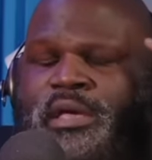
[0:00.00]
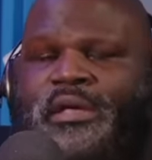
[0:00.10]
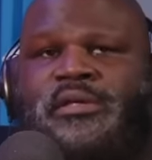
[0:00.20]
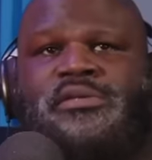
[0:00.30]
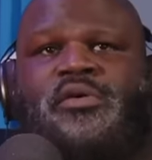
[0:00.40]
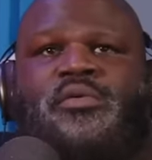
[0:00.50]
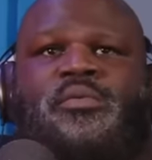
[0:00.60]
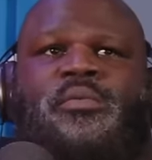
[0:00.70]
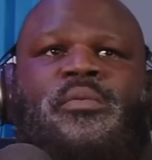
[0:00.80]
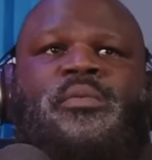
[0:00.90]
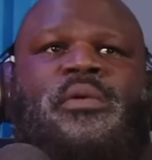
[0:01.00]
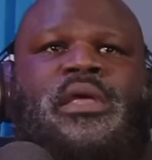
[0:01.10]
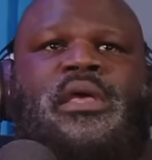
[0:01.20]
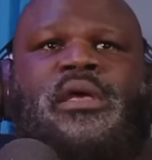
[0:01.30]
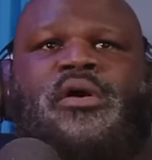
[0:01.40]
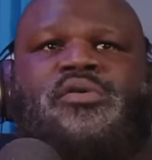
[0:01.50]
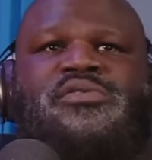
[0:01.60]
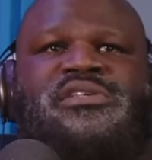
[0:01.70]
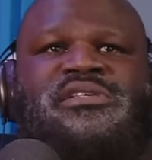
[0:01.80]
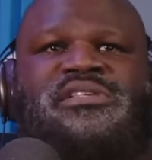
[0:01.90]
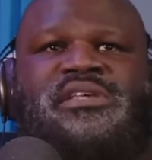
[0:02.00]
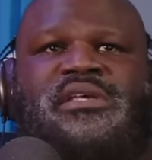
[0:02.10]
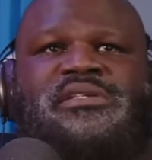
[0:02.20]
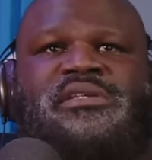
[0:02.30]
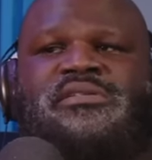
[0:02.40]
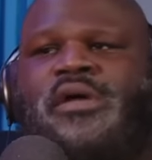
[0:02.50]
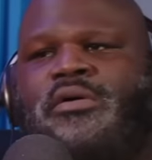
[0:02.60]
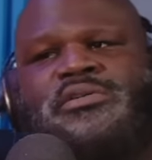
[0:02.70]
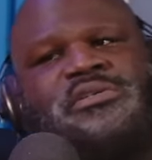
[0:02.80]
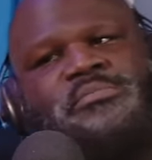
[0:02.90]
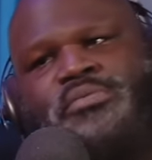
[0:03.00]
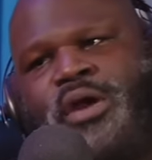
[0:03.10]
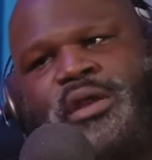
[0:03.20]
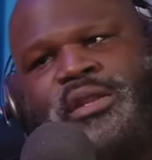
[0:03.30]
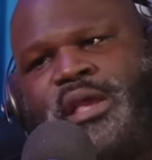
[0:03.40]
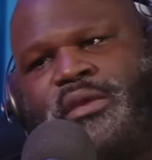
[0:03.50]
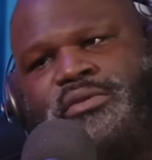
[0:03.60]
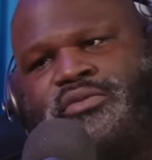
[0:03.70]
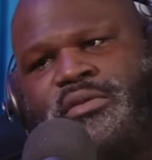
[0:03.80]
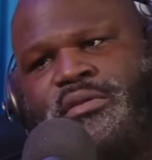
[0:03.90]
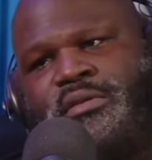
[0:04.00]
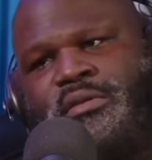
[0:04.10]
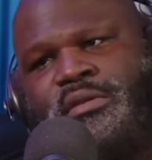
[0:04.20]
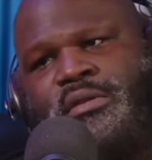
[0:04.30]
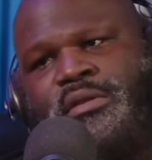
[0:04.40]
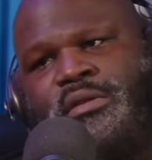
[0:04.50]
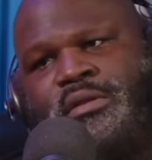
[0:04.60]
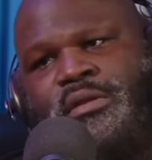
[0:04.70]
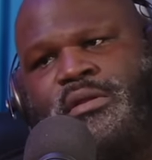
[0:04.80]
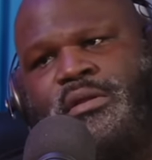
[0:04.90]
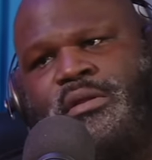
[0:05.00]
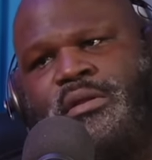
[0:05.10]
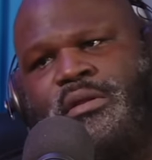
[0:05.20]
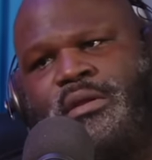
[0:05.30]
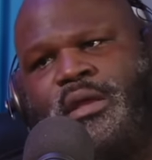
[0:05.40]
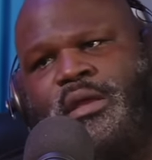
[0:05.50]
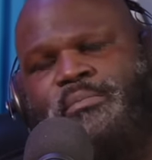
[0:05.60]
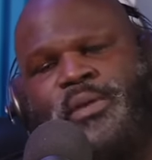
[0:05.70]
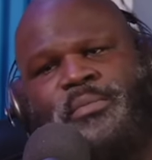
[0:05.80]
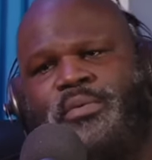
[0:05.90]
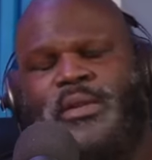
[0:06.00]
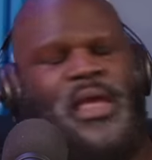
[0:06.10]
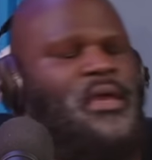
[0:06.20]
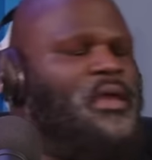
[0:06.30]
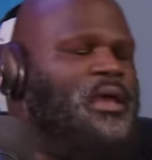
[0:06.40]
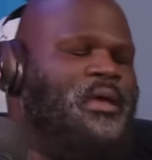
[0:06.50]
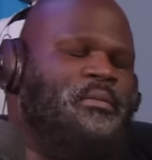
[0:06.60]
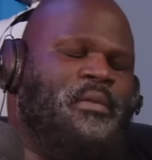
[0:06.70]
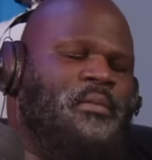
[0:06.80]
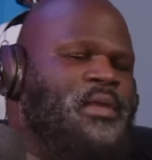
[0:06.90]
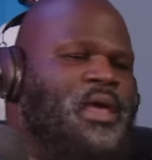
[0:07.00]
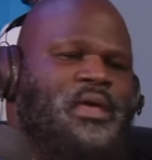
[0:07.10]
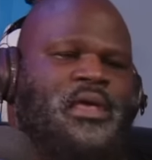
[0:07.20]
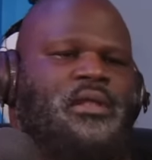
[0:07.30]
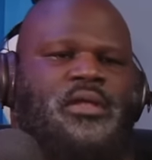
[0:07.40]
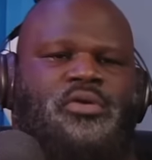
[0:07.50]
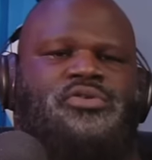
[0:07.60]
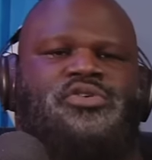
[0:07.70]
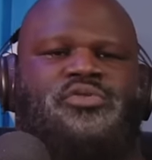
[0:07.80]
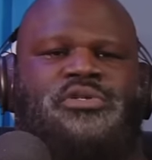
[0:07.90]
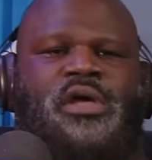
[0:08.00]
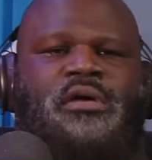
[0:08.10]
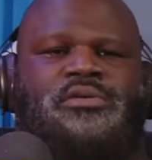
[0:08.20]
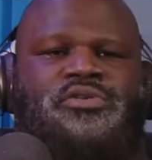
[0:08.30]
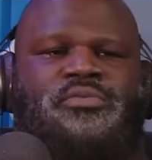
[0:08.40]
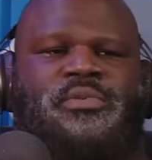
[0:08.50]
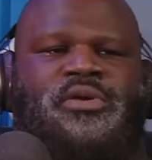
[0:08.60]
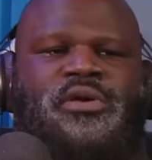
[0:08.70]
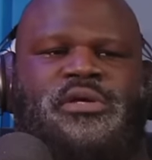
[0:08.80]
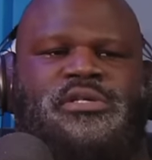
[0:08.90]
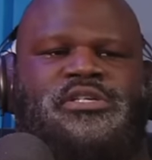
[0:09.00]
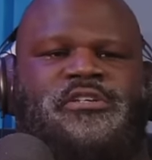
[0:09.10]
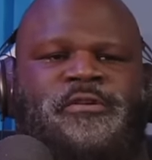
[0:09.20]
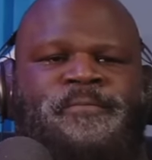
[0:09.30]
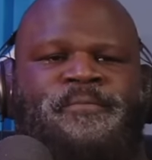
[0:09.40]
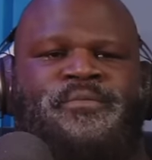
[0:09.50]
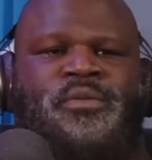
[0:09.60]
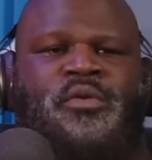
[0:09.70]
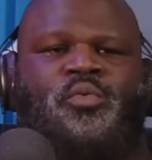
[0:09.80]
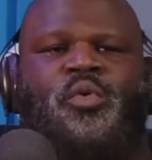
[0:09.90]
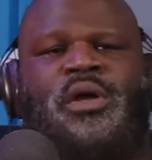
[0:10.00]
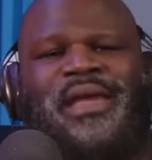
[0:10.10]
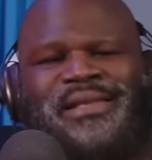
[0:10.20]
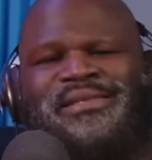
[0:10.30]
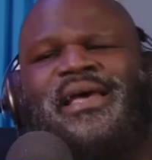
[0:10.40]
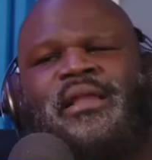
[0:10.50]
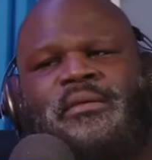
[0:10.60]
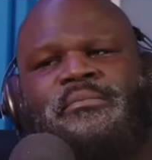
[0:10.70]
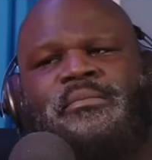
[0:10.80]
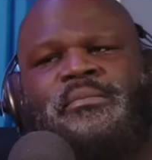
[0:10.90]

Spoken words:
So he goes and sits and talks to Bryan Danielson. Ugh. And people, like, I'm like, he knows who to talk to because, one, I tell him,